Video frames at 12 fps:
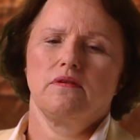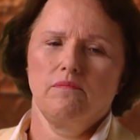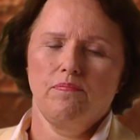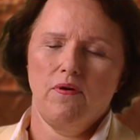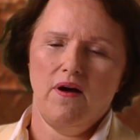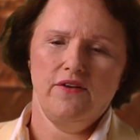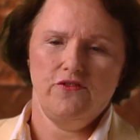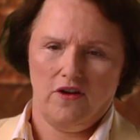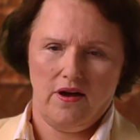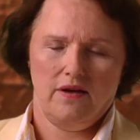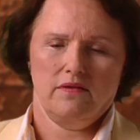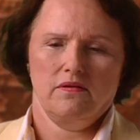
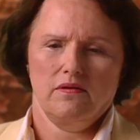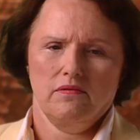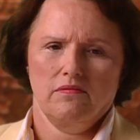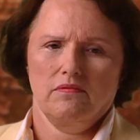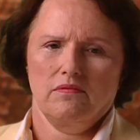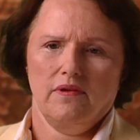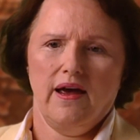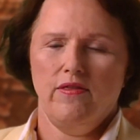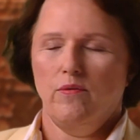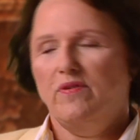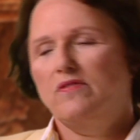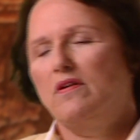project and
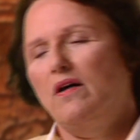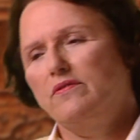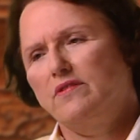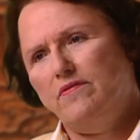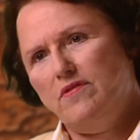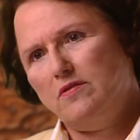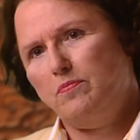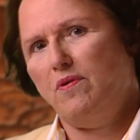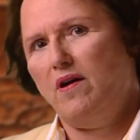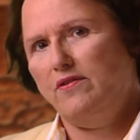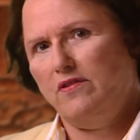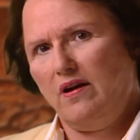the results of this
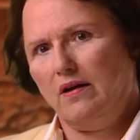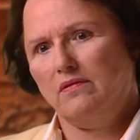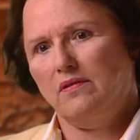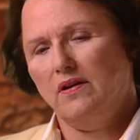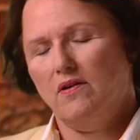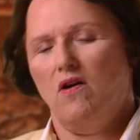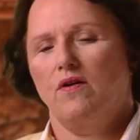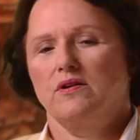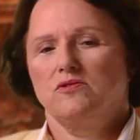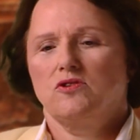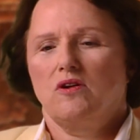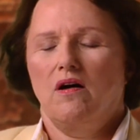project in
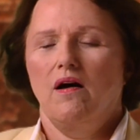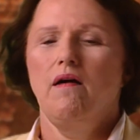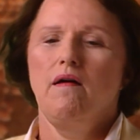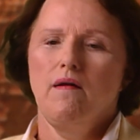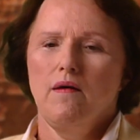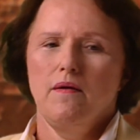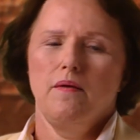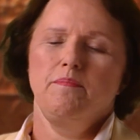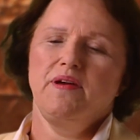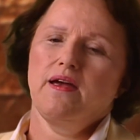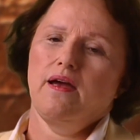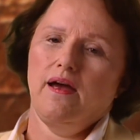Arkansas
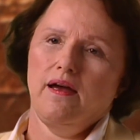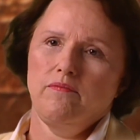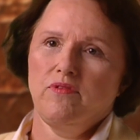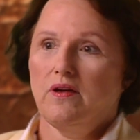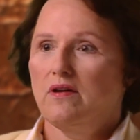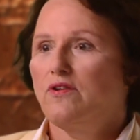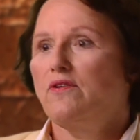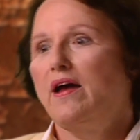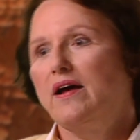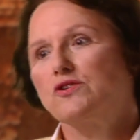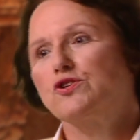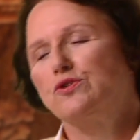became the
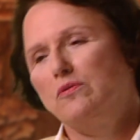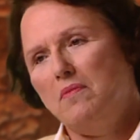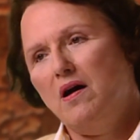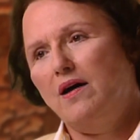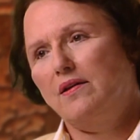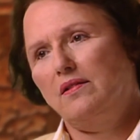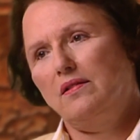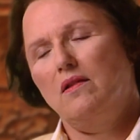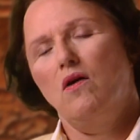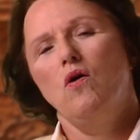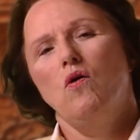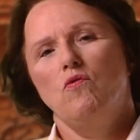international model
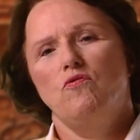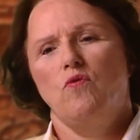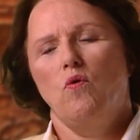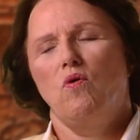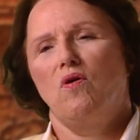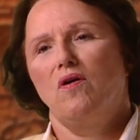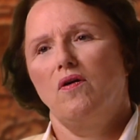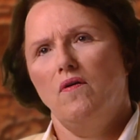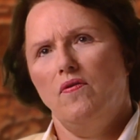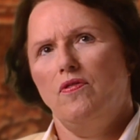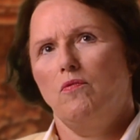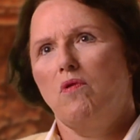for
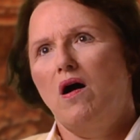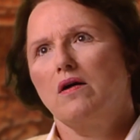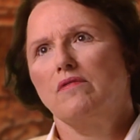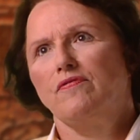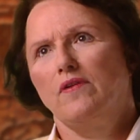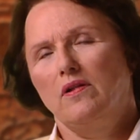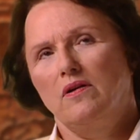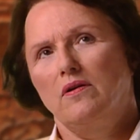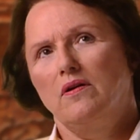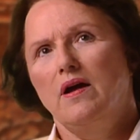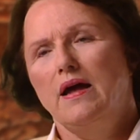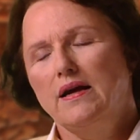the
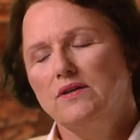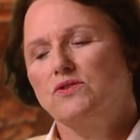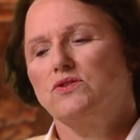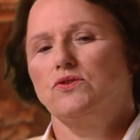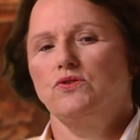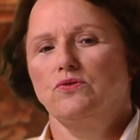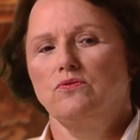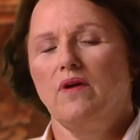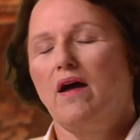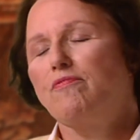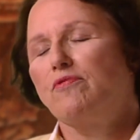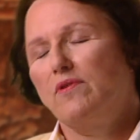Rockefeller Institute
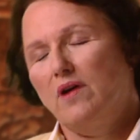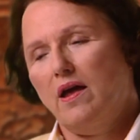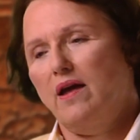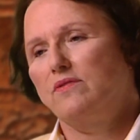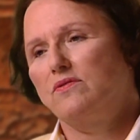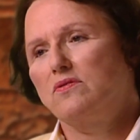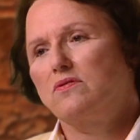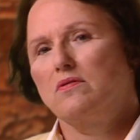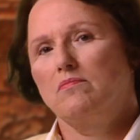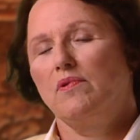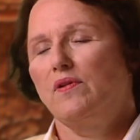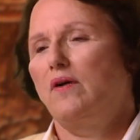effort against
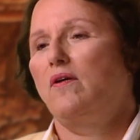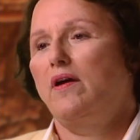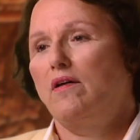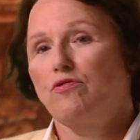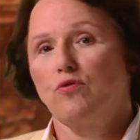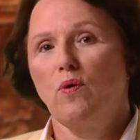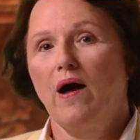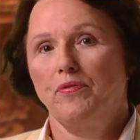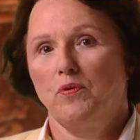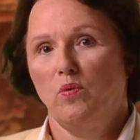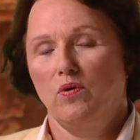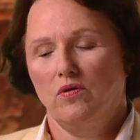malaria throughout
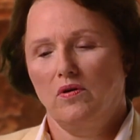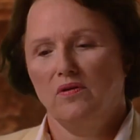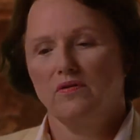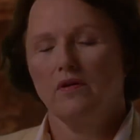the world.